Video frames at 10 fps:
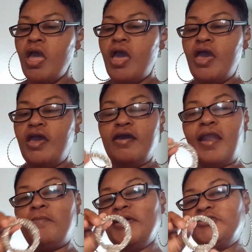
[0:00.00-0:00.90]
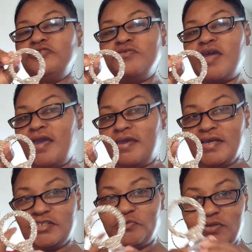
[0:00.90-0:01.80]
And I bet you you can't
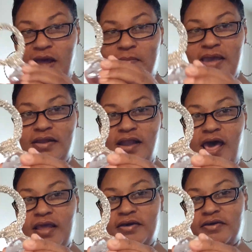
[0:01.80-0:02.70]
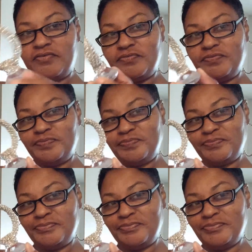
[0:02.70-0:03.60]
guess what I made it out of.
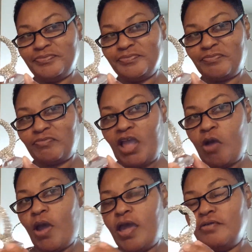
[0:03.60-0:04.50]
Oh, wait.